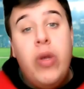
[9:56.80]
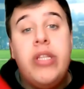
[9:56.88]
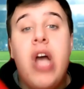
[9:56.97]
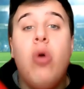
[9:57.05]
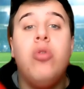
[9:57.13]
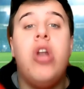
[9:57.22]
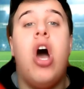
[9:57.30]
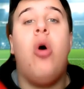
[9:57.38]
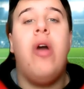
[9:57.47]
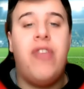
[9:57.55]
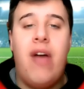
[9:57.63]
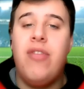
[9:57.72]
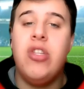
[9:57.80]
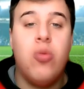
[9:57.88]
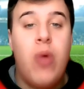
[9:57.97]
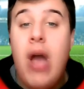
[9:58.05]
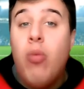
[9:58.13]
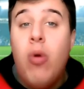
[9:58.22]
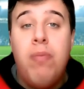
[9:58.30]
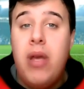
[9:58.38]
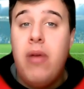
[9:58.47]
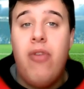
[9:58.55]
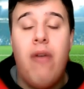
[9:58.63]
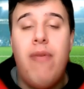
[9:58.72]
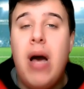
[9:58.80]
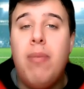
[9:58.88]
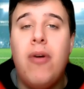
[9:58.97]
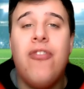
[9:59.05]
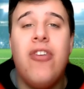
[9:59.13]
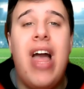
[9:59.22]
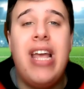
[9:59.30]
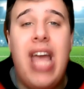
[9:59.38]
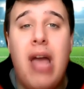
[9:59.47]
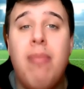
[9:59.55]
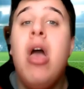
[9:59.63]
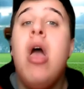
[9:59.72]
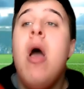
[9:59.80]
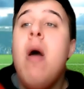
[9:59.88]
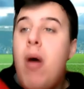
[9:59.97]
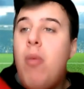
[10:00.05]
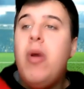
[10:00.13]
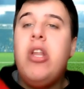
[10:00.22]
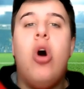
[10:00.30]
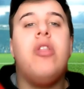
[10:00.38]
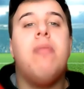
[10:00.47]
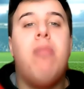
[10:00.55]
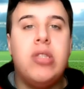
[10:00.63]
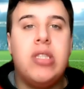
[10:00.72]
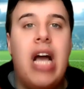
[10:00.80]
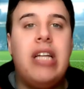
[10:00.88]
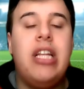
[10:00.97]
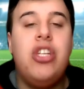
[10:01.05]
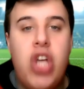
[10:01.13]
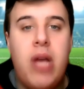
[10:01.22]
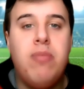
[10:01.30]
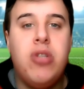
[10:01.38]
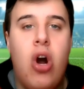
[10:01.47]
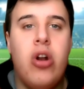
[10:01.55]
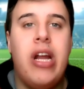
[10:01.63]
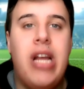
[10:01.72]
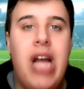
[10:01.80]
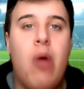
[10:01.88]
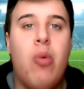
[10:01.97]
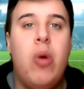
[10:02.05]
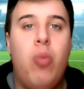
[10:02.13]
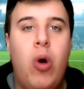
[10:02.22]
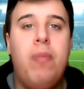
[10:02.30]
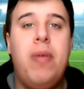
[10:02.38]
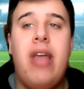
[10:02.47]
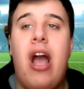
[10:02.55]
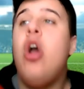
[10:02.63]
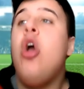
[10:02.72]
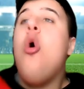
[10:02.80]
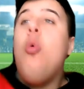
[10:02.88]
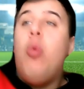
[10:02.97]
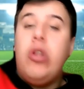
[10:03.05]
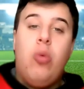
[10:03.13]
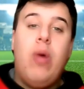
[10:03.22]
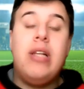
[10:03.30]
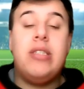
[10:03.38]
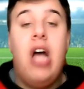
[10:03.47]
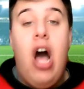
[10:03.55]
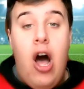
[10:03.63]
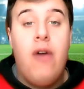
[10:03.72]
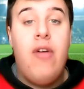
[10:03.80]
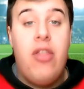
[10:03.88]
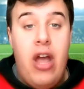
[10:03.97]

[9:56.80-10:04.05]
we don't know if Kevin Durant will be available for that game, but we know that most likely James Harden and Kyrie will be there with the rest of